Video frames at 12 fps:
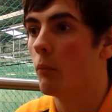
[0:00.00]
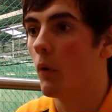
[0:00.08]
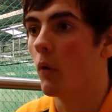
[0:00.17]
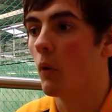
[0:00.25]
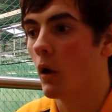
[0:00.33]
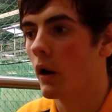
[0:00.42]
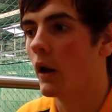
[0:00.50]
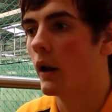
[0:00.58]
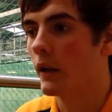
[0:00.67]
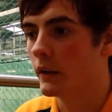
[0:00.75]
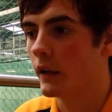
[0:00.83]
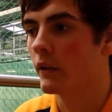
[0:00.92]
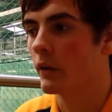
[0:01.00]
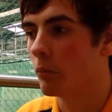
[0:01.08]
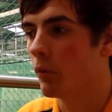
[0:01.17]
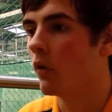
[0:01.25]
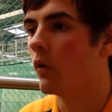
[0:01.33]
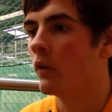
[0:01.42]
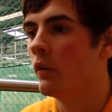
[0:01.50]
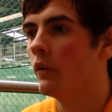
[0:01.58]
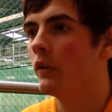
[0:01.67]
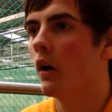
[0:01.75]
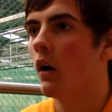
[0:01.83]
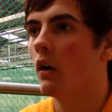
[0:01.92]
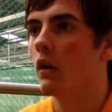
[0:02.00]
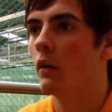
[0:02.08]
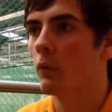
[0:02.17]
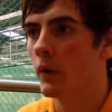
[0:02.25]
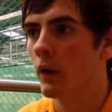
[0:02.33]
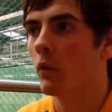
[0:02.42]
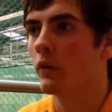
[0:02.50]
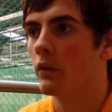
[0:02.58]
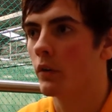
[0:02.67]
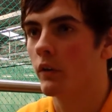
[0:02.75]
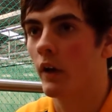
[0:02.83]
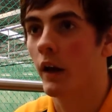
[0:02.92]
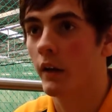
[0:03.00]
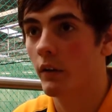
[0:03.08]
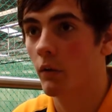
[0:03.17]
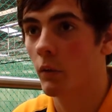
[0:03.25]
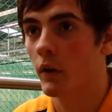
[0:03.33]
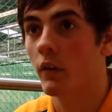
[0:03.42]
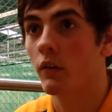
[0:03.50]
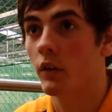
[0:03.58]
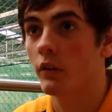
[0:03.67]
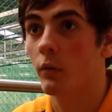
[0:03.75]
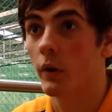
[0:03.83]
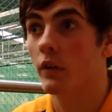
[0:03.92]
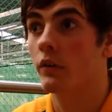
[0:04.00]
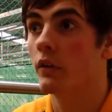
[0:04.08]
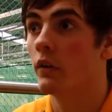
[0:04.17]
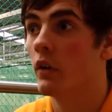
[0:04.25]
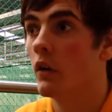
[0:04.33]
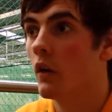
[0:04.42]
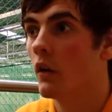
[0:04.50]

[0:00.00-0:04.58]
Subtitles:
but it's important to highlight when I want to attack, when the situation